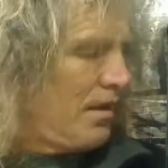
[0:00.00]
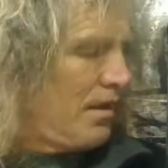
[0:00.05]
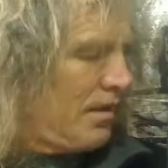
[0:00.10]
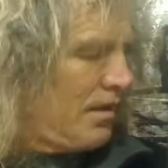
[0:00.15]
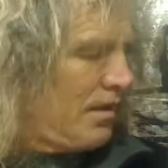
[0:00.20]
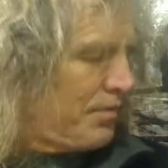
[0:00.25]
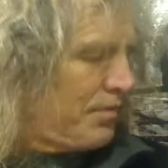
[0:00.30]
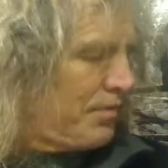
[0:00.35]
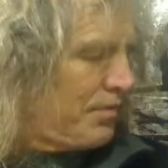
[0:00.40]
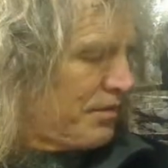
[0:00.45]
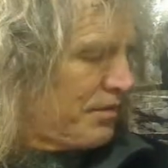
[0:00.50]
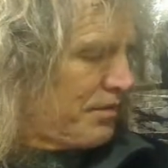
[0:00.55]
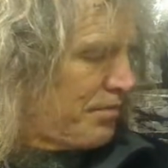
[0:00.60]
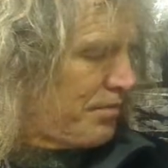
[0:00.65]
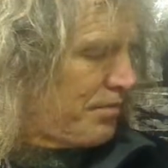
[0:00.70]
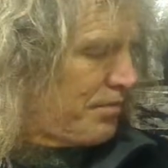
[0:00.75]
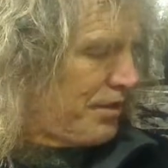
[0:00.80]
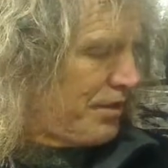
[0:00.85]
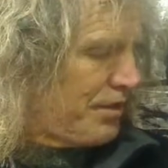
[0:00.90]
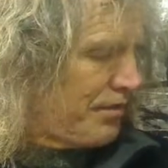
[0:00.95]
And when you're
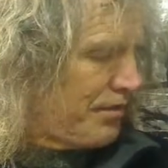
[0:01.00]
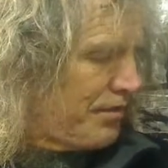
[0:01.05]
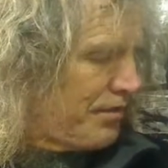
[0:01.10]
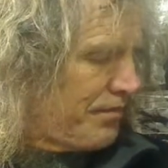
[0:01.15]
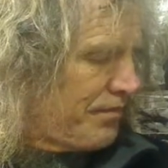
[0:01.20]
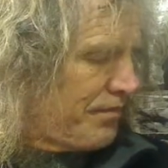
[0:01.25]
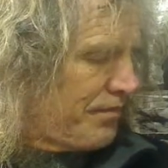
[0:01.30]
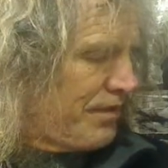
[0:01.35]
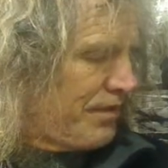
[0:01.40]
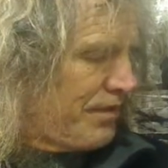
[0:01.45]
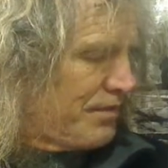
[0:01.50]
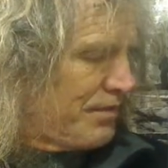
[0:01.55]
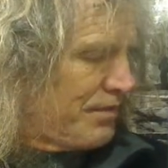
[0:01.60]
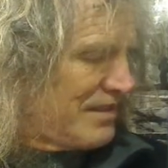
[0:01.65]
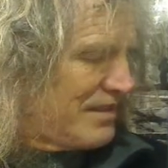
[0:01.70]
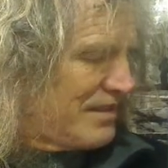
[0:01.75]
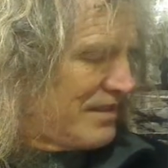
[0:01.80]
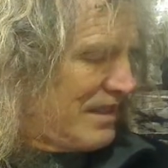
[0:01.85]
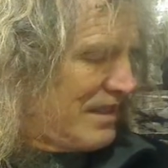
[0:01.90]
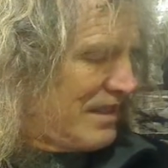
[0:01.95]
putting your
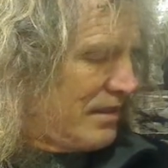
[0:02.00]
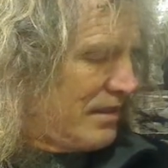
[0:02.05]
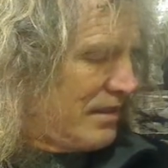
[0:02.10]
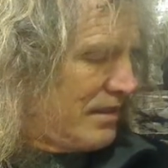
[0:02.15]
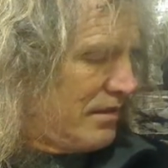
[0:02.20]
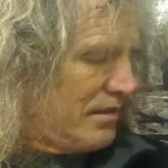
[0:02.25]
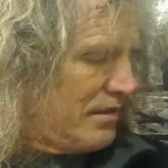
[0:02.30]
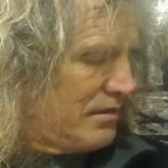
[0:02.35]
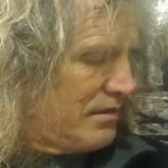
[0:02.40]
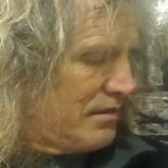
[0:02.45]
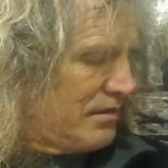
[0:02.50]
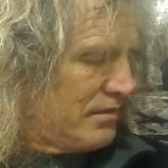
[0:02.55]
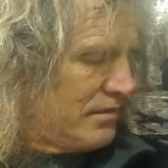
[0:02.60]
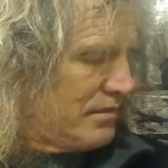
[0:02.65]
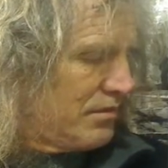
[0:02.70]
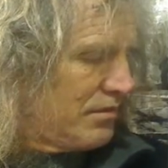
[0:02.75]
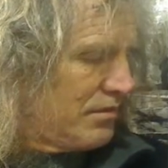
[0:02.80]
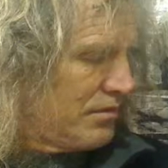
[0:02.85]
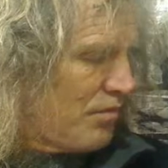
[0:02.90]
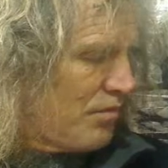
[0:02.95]
frequency in
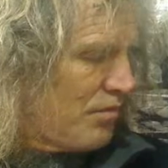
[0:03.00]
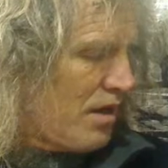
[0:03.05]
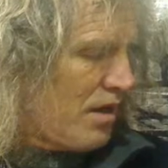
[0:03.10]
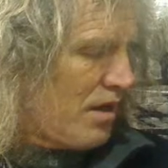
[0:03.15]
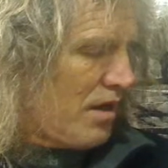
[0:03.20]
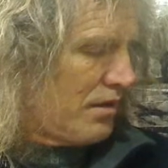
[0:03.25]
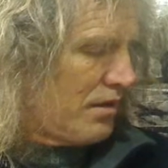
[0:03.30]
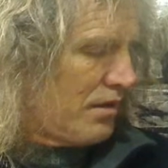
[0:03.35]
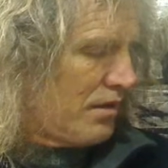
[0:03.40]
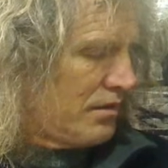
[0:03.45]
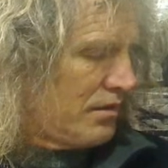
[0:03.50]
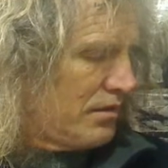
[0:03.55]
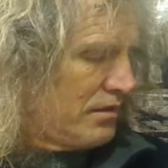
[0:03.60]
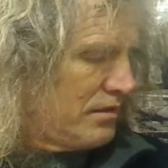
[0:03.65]
to the wire,